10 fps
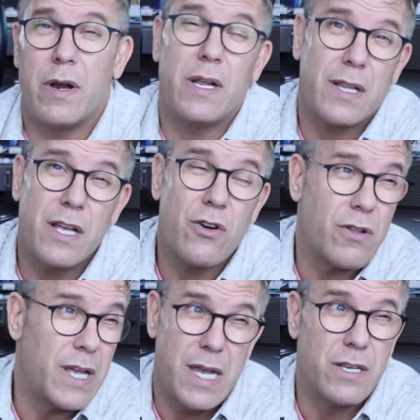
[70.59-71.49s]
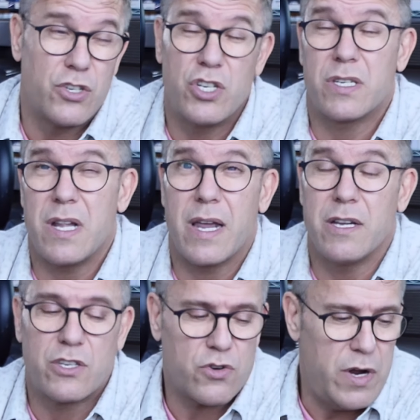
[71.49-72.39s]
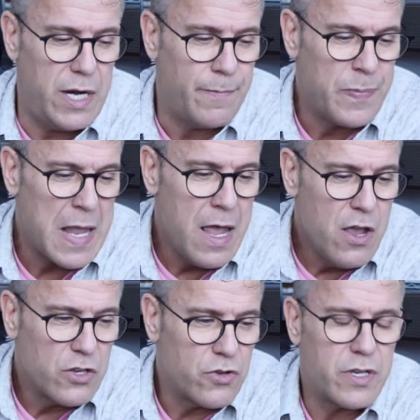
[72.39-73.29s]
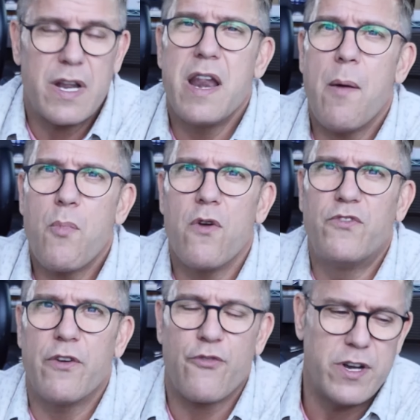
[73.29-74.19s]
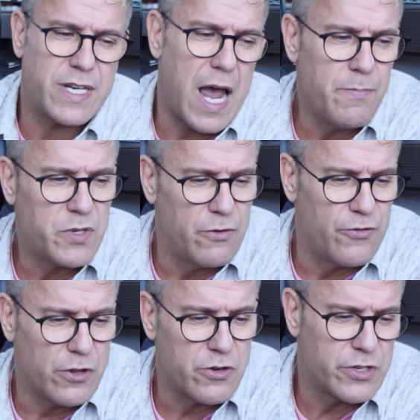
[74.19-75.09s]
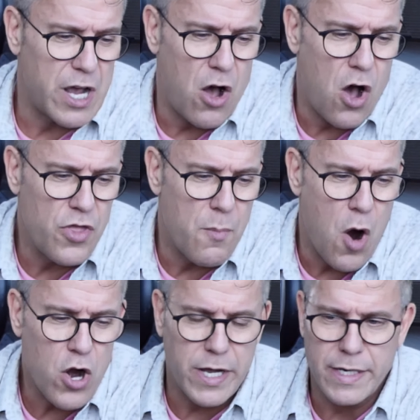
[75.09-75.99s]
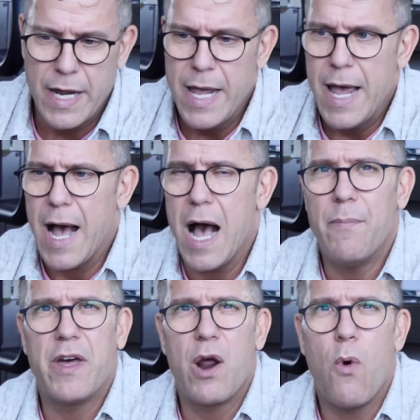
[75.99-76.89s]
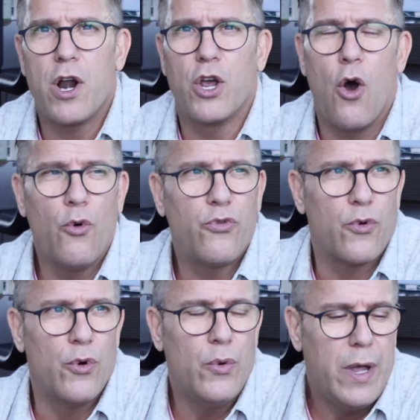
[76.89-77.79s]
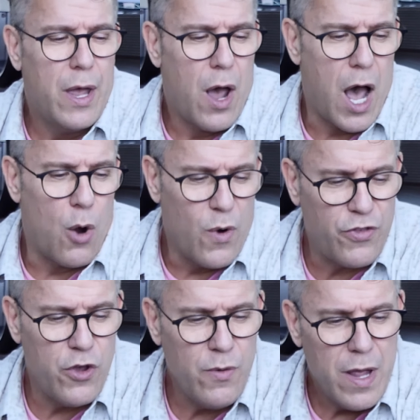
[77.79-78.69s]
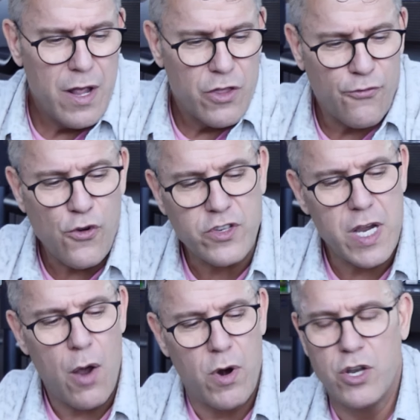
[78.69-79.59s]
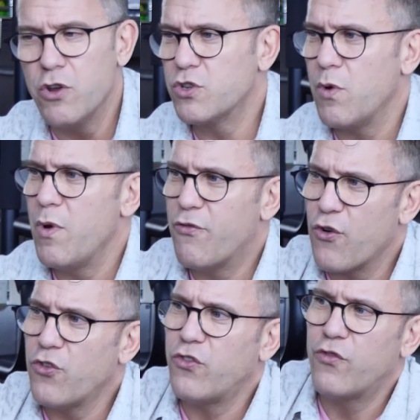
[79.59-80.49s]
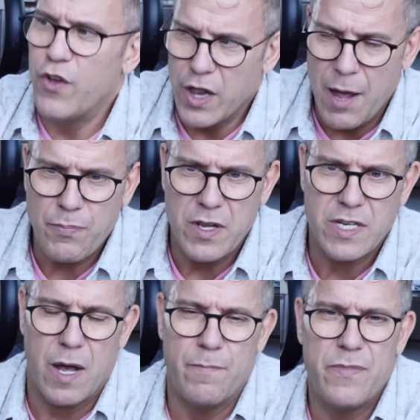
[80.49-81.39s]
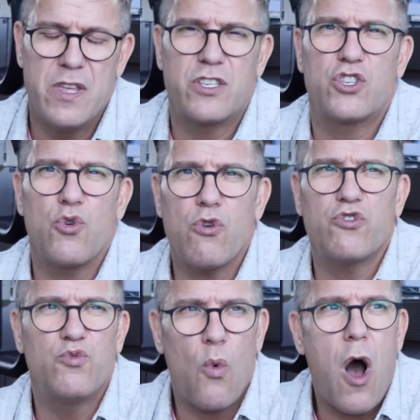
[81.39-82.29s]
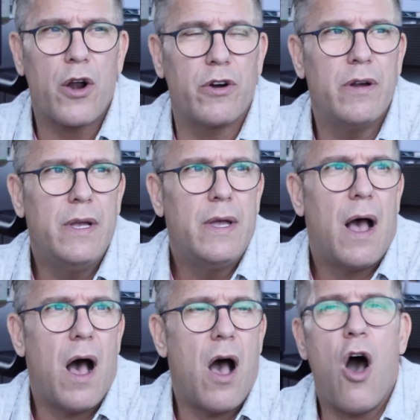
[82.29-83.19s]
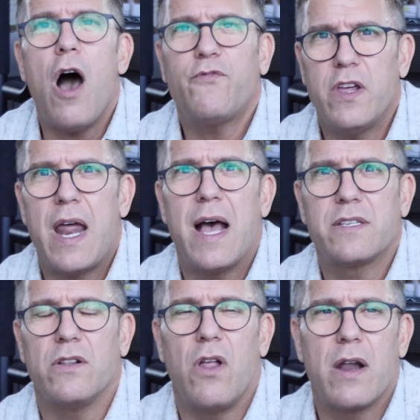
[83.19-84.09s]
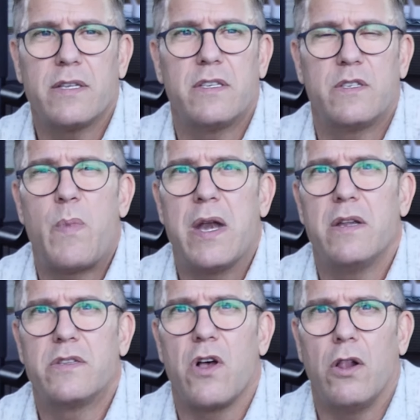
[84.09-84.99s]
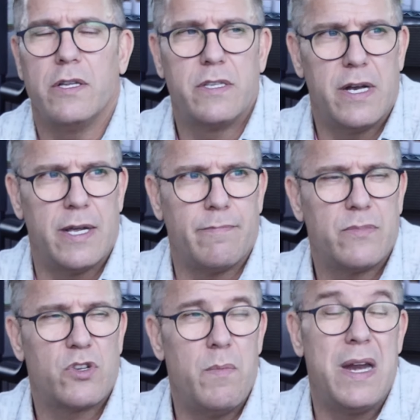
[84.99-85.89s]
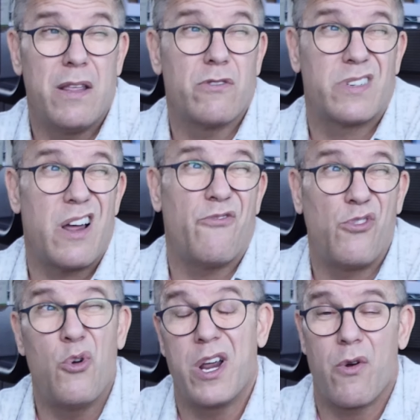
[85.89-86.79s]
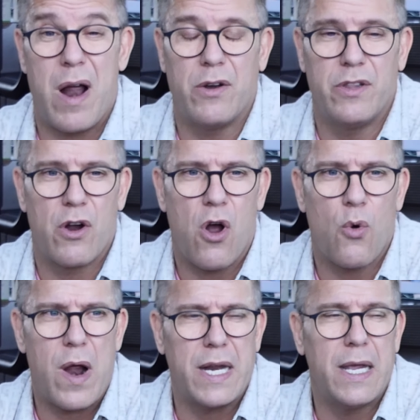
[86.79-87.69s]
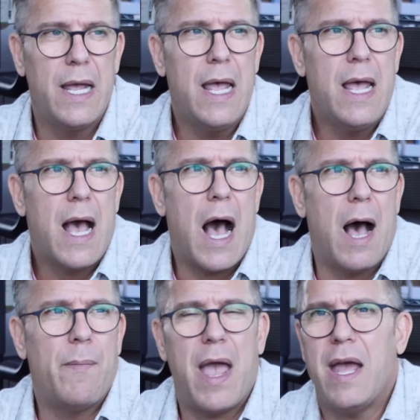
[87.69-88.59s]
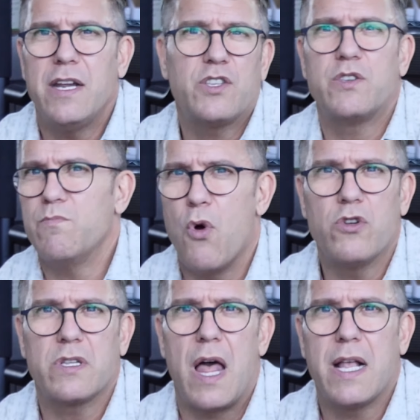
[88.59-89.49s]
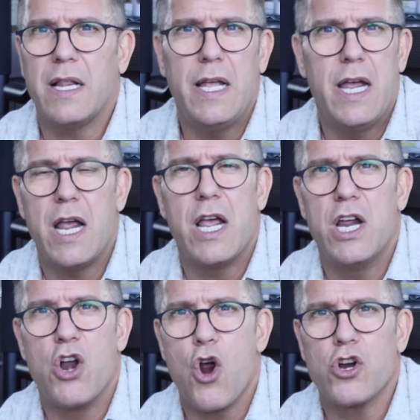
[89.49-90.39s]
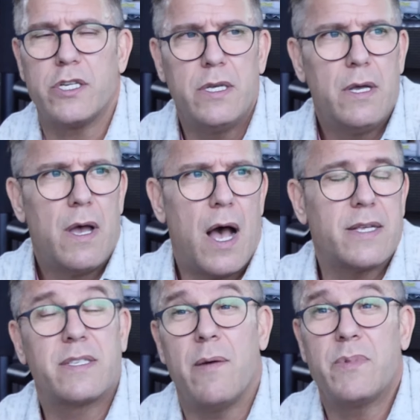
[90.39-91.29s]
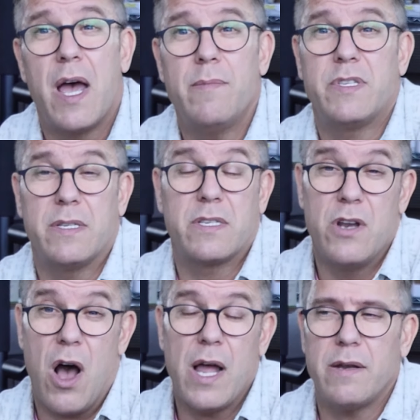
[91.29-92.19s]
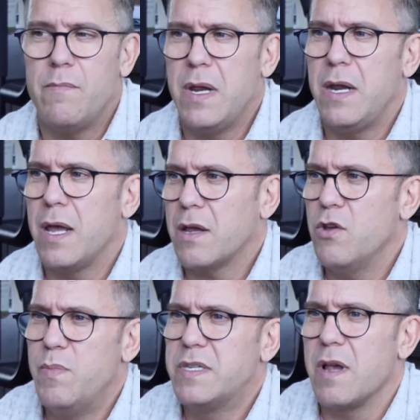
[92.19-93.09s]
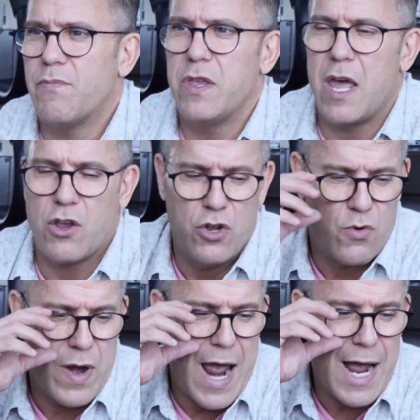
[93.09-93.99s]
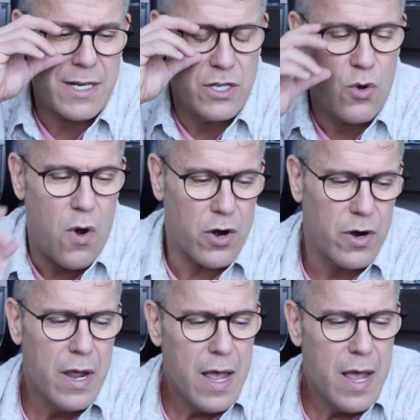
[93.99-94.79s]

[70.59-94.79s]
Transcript: And it literally is just like a screen. So there's a number of different types of filters on the market uh, that I want to go through uh, with you. The first thing I want to do is when we first fill up the tub, the source water uh, often has a lot of suspended solids in it. So meaning there's stuff floating around in there already. Um, and it's most likely inert. Uh, sometimes it's not, meaning it could be something that could react in the water.